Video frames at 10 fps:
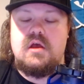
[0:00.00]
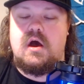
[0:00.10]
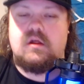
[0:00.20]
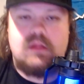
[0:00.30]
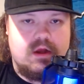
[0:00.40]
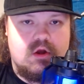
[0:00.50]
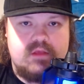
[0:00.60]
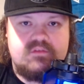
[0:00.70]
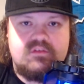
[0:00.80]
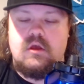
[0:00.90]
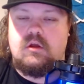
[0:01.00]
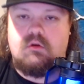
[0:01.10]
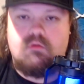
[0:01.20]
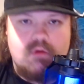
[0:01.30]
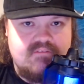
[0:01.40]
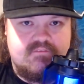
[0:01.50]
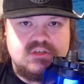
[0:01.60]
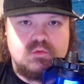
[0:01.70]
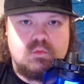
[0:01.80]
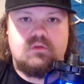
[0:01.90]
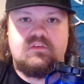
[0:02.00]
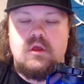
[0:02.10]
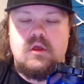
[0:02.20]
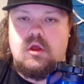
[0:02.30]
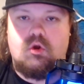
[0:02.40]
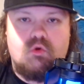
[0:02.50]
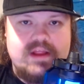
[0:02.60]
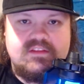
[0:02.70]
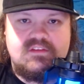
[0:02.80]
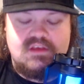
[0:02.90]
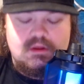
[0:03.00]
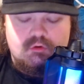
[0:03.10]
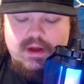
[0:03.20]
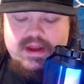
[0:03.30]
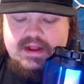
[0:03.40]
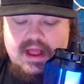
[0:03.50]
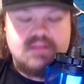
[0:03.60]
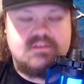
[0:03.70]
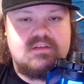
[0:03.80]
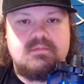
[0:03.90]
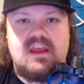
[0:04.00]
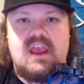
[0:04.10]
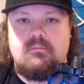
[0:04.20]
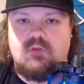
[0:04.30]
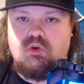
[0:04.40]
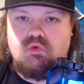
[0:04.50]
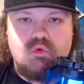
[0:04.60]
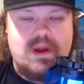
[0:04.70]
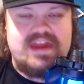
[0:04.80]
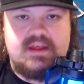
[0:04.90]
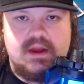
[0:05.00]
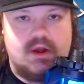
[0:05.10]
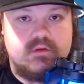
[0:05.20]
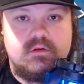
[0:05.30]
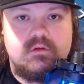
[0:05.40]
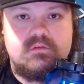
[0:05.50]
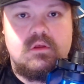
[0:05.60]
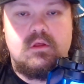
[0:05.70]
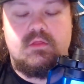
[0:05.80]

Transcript: Hilarious, great visuals, great scene, great concept, and great characters.